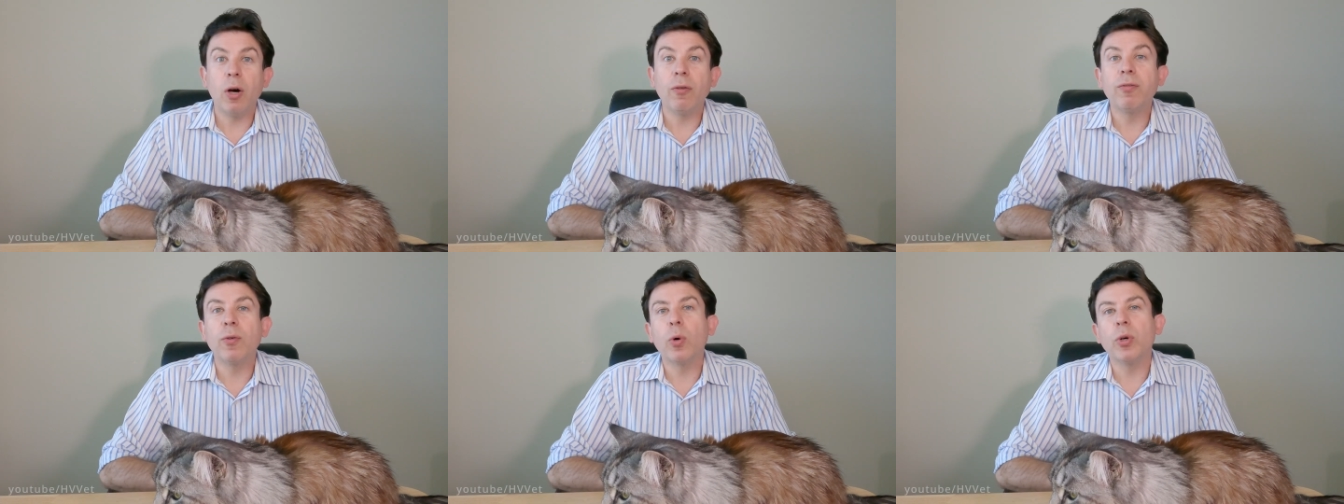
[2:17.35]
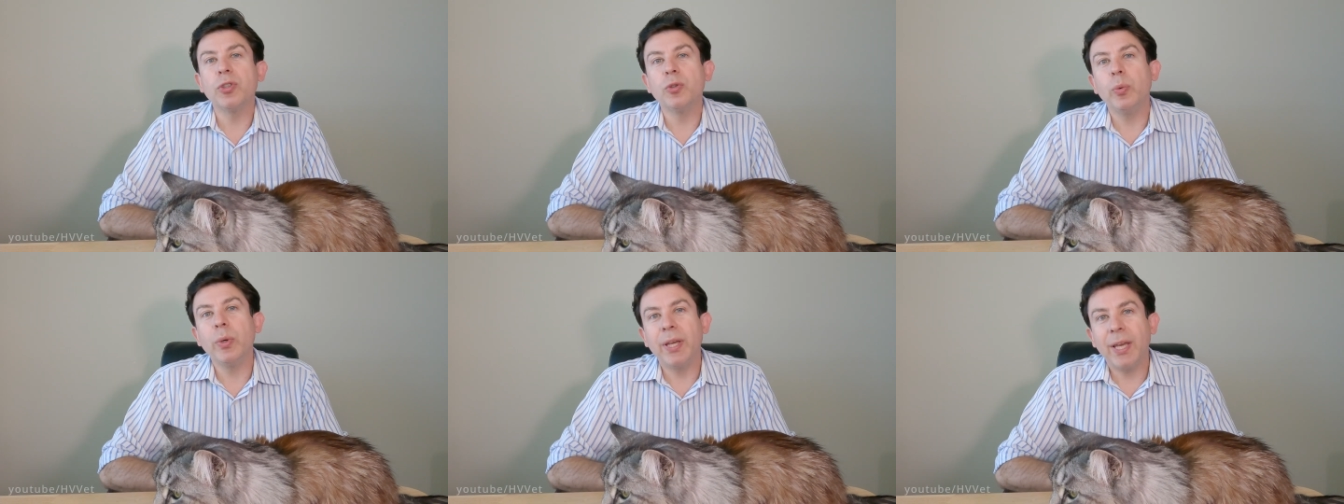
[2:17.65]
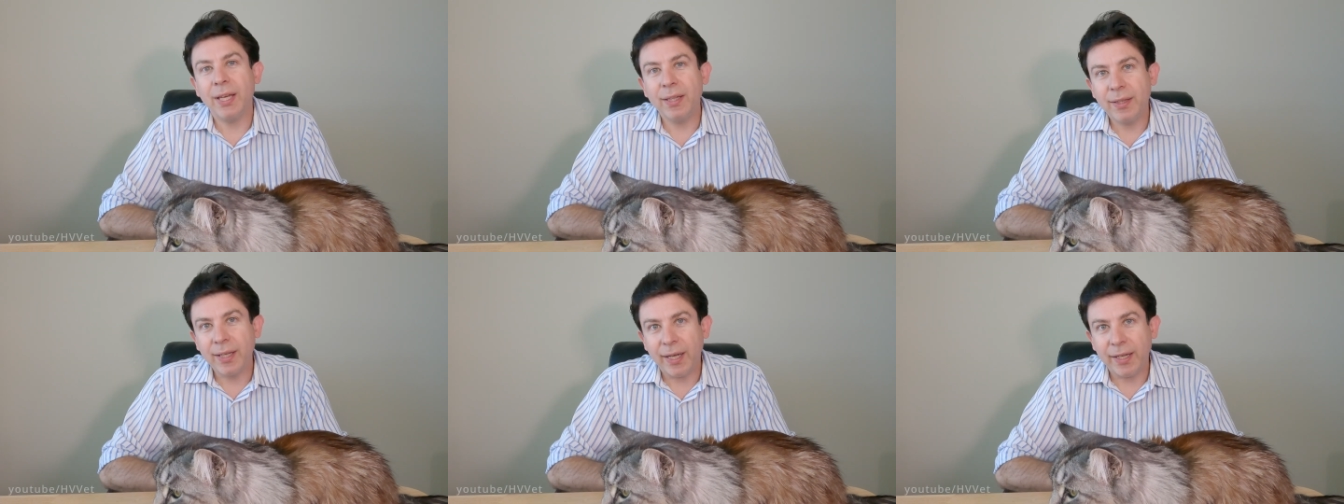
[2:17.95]
Of course, we
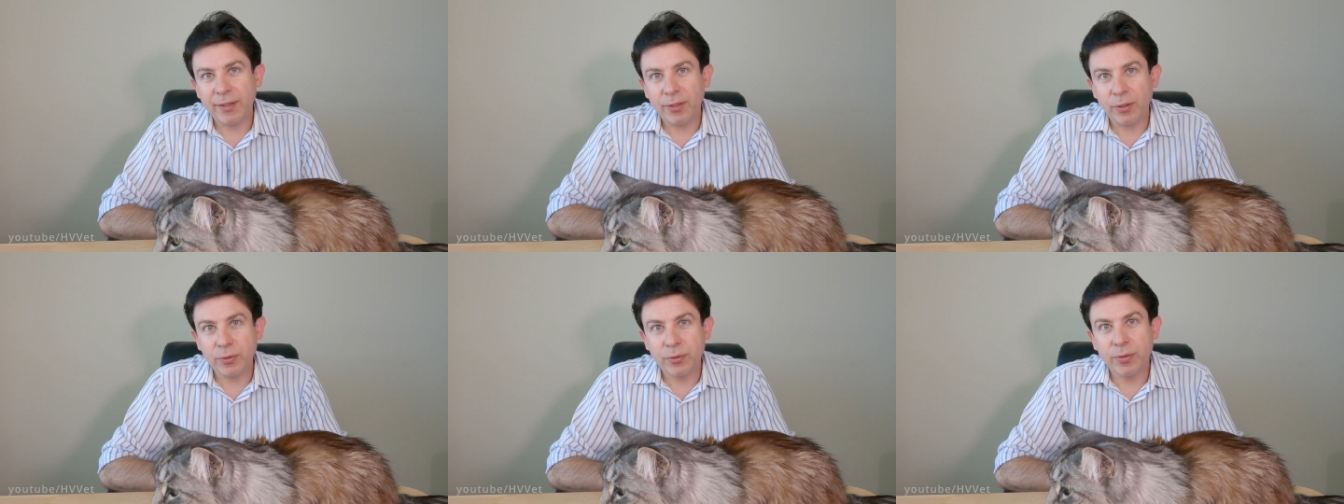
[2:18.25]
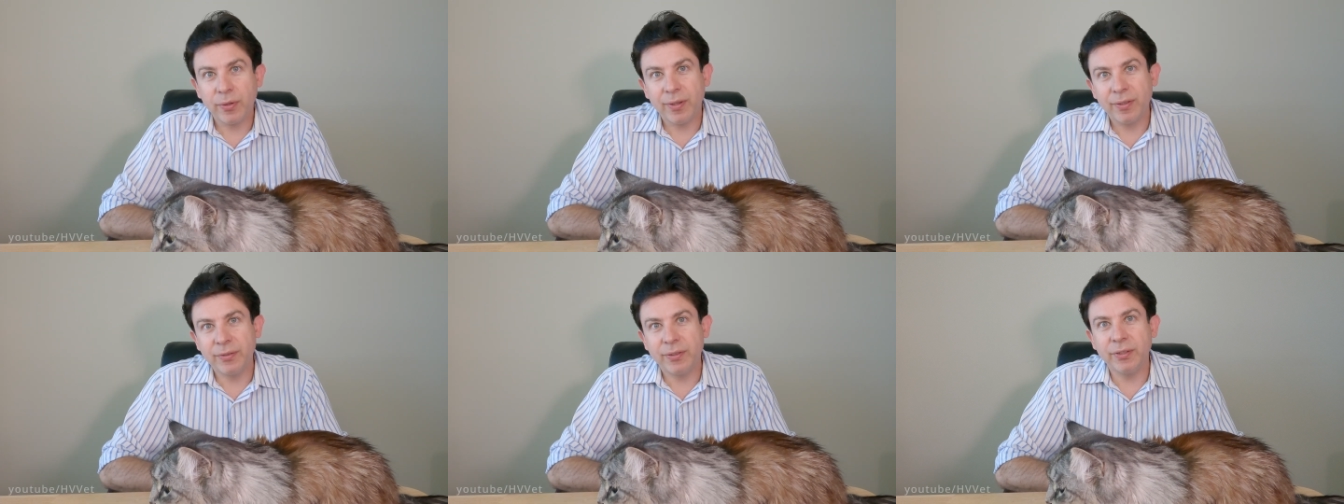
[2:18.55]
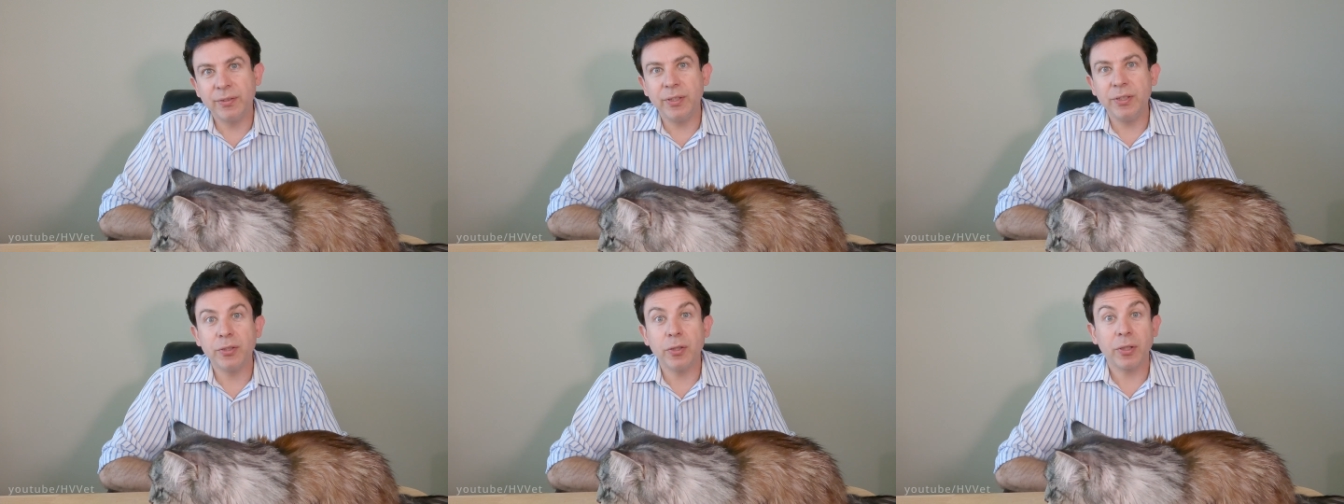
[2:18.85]
can't diagnose this
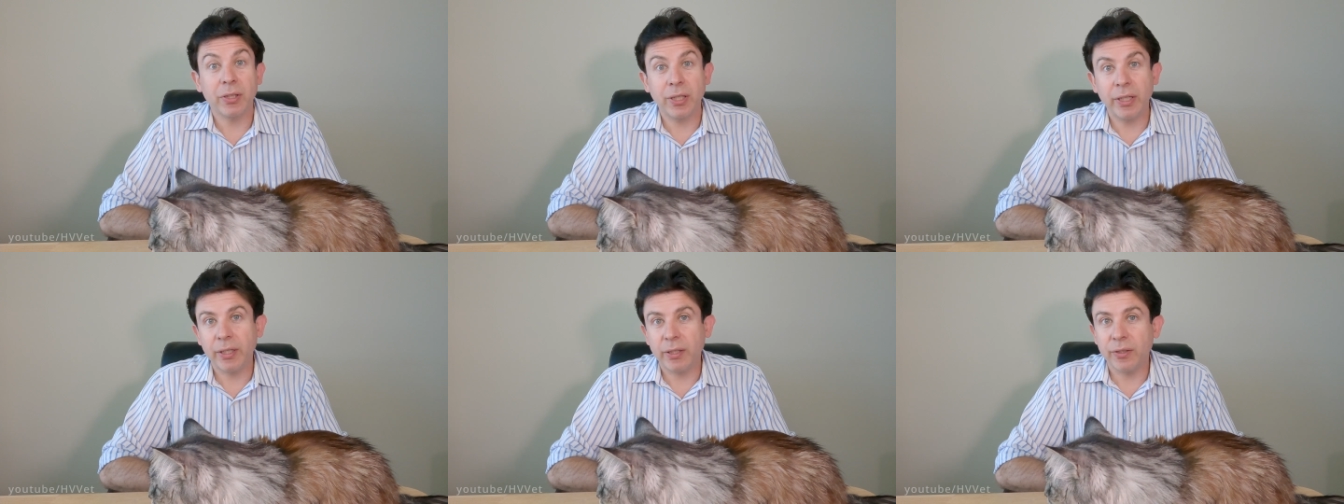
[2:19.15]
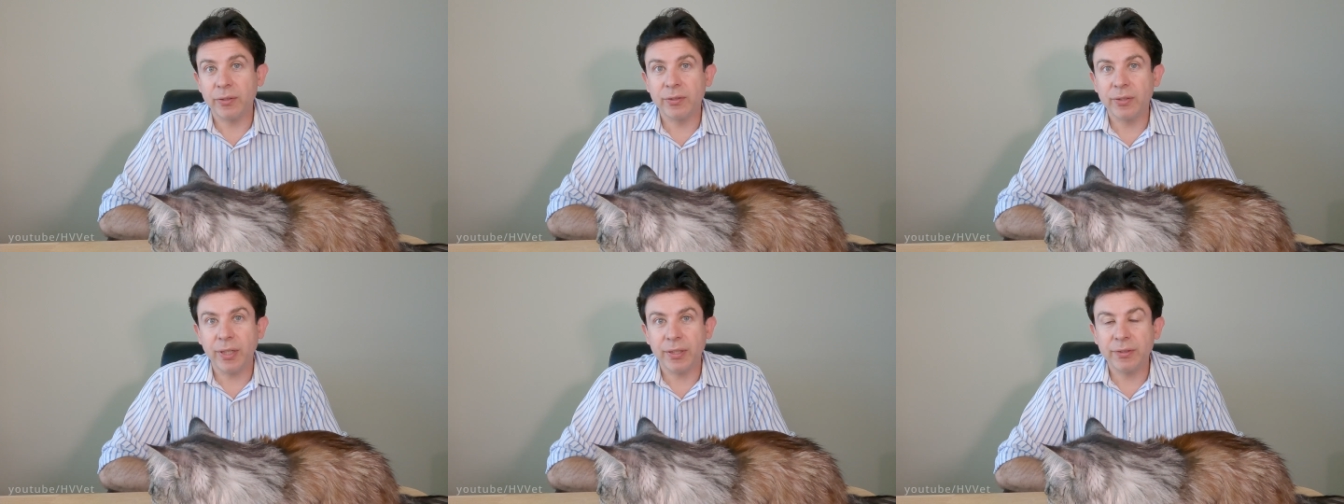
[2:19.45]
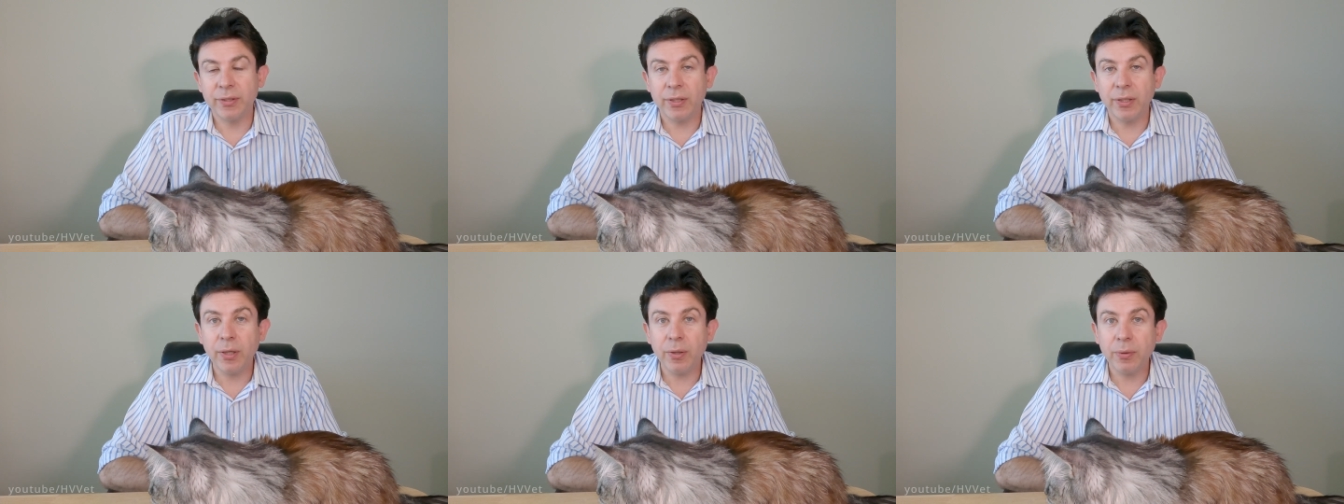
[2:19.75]
disease on clinical
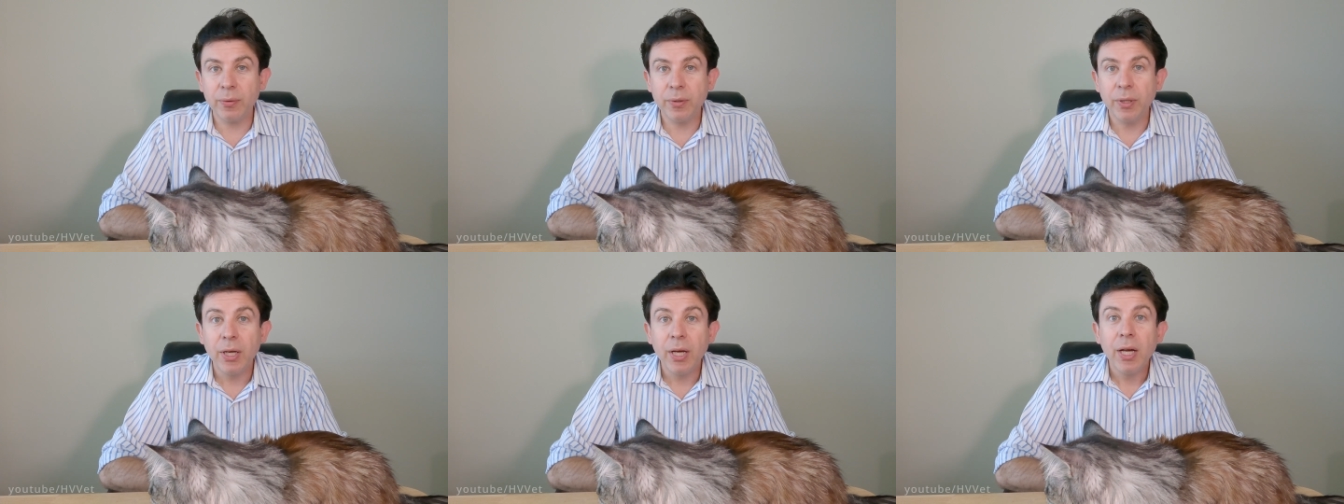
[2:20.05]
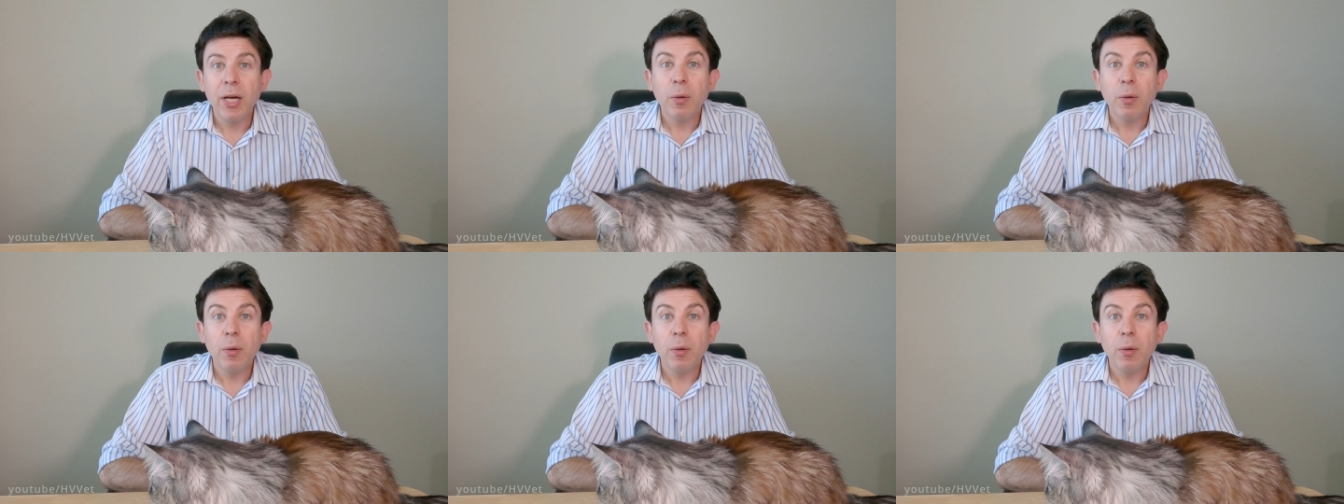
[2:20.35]
signs alone,